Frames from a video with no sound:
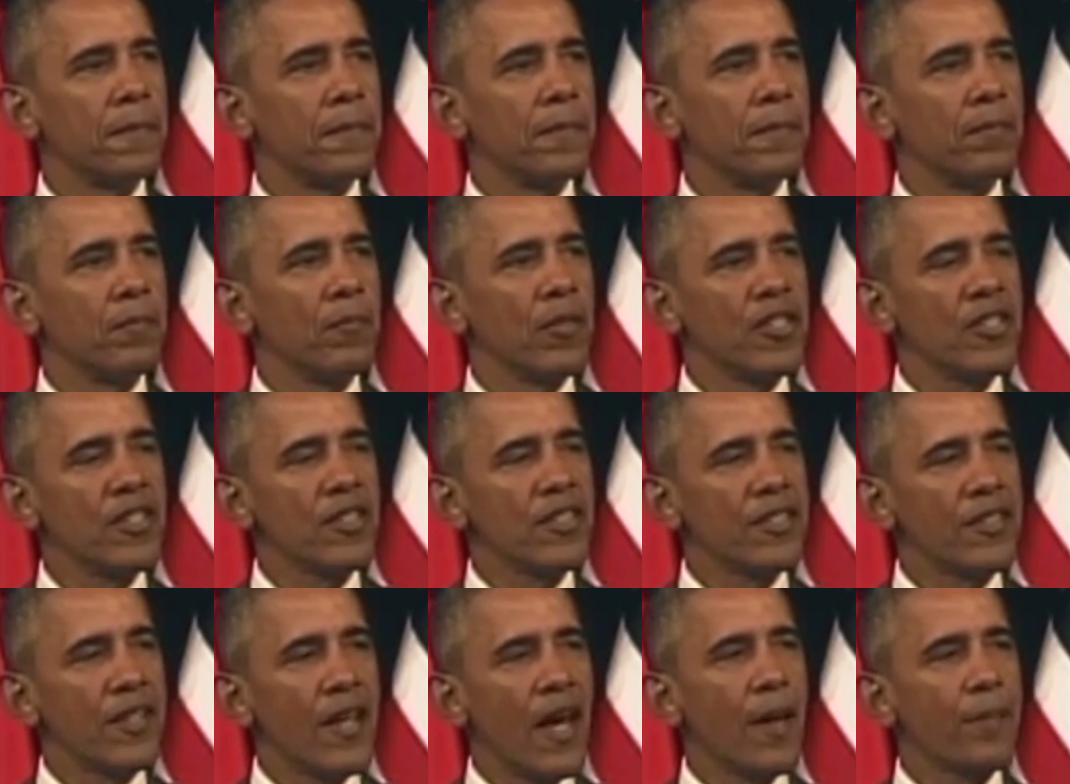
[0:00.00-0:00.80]
But just
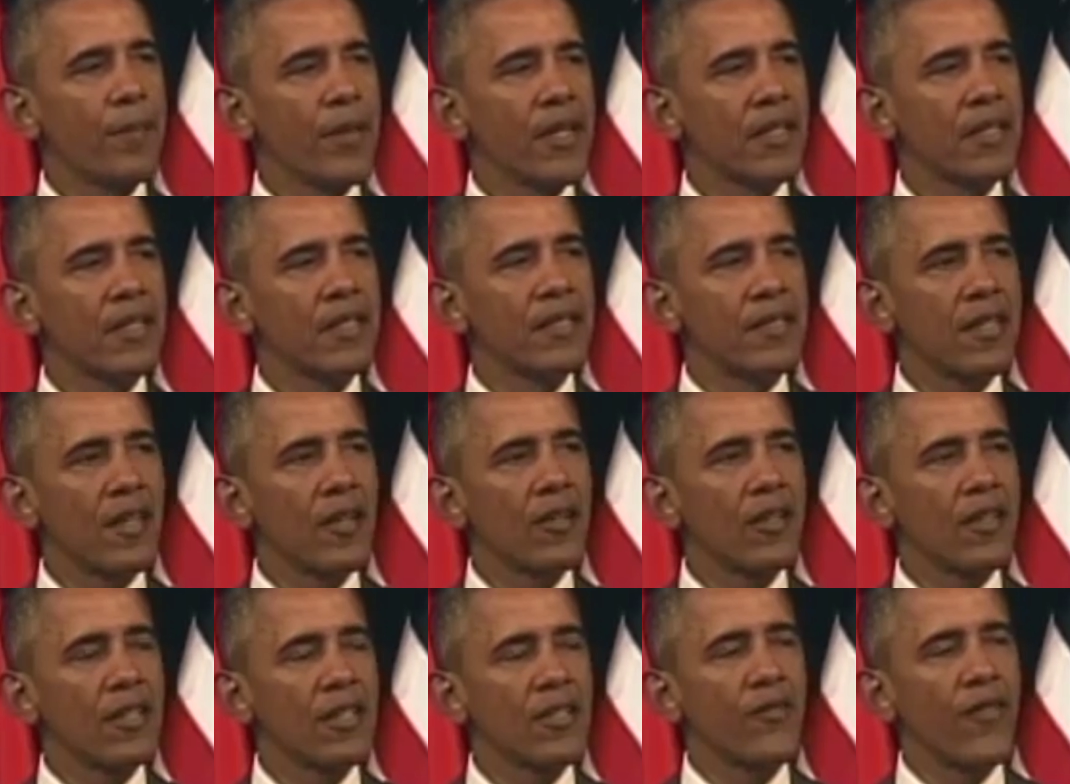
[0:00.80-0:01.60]
stop and
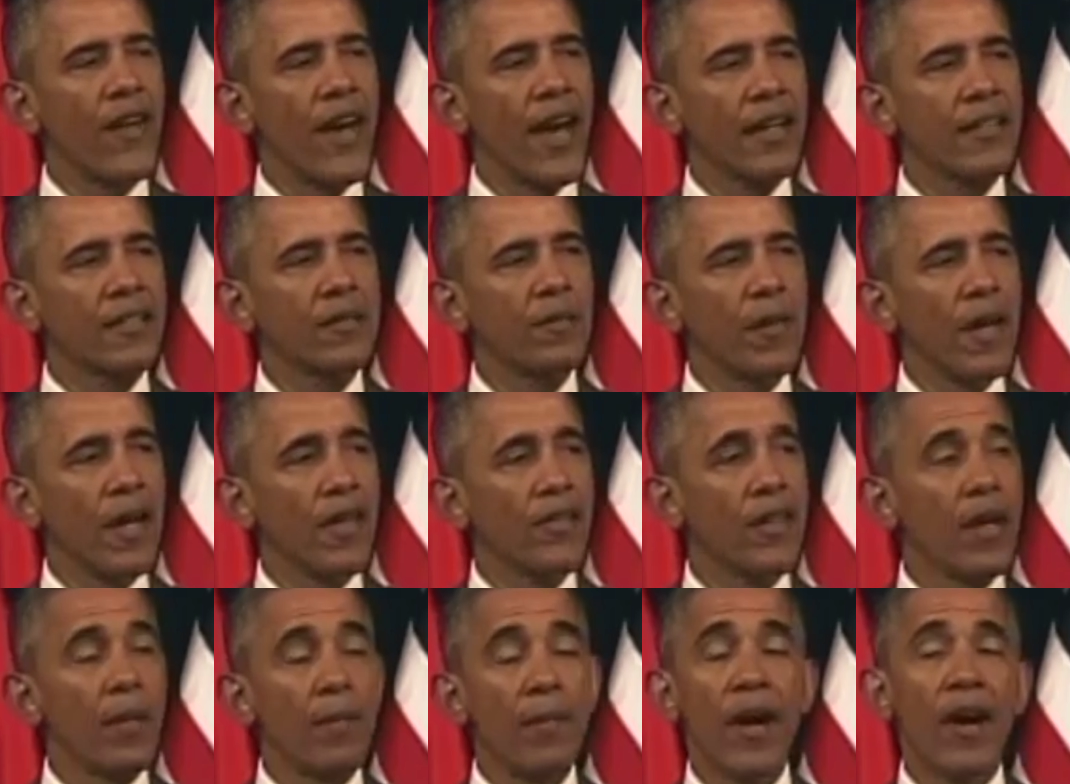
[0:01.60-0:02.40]
consider this fact about
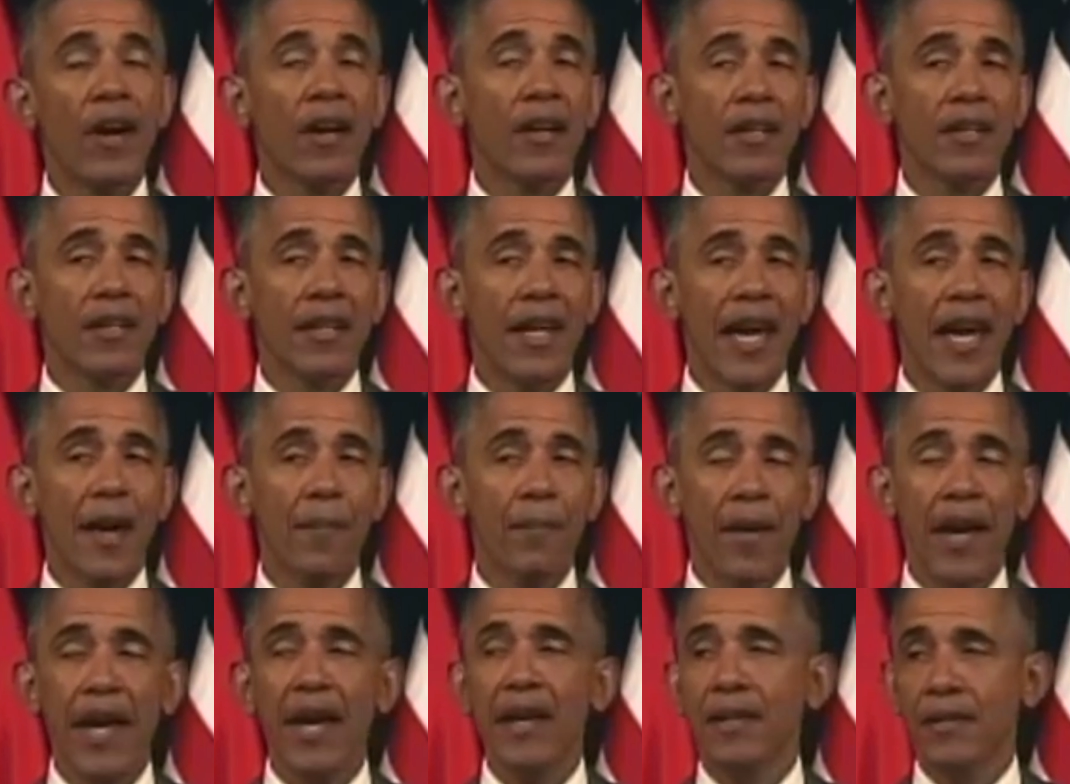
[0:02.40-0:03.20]
the American
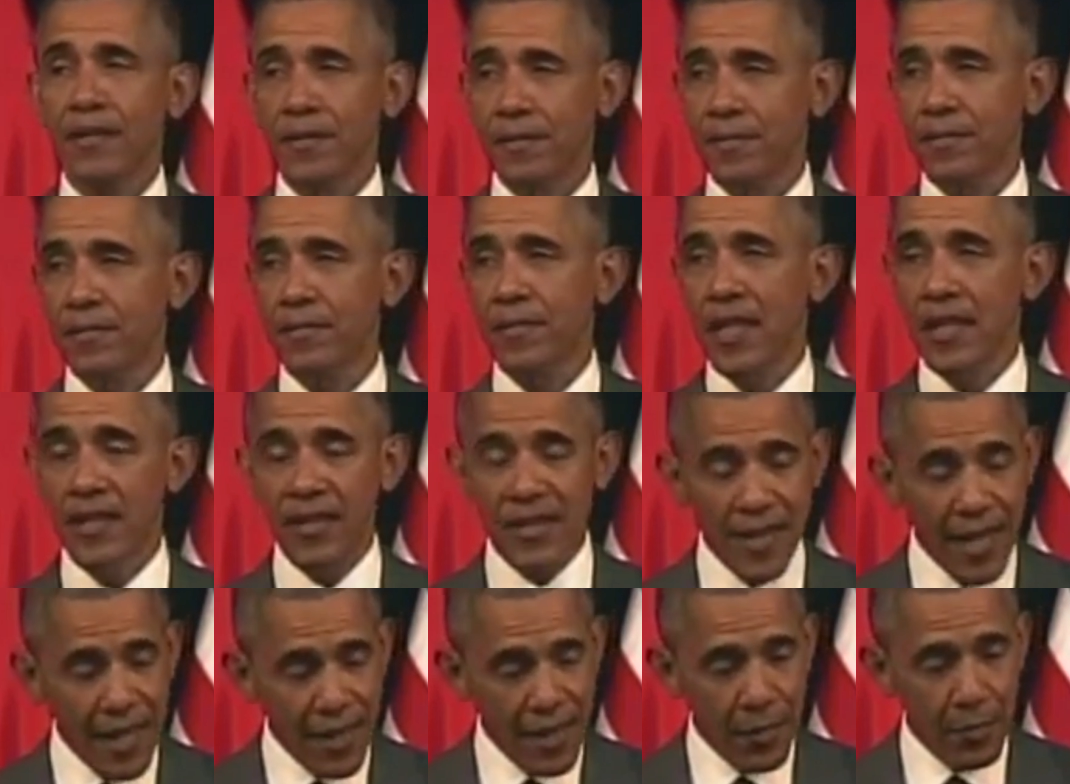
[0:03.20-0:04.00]
campaign that's
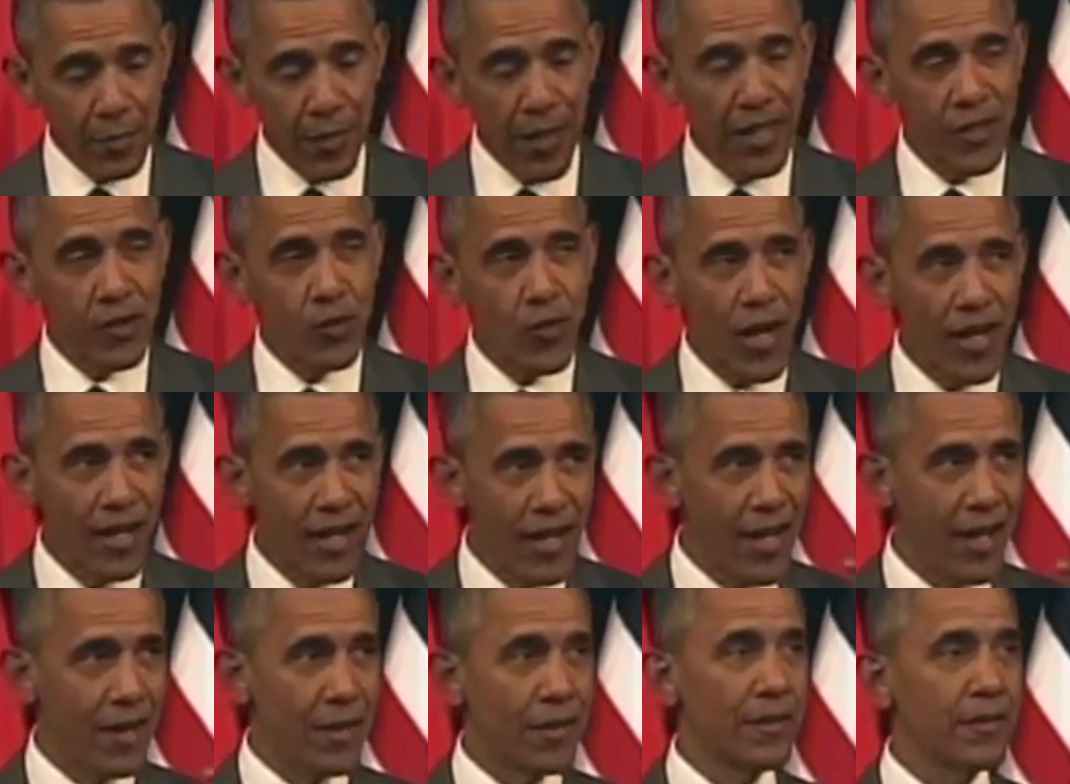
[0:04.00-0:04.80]
taking place right
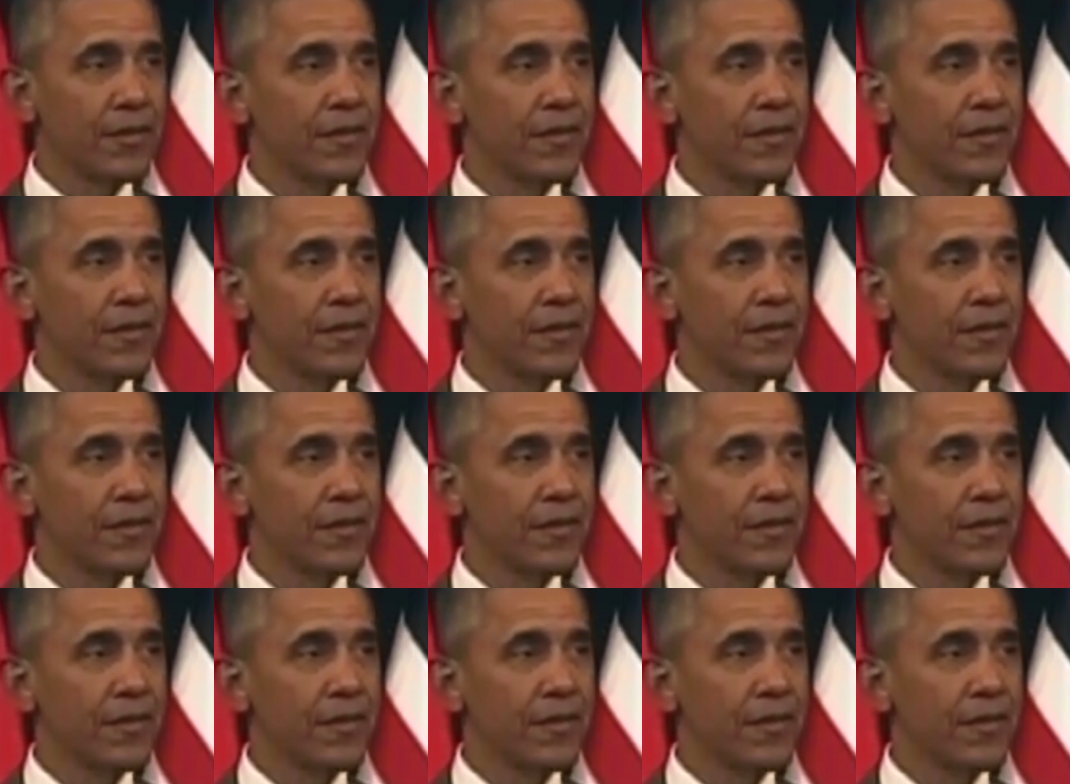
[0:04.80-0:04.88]
now.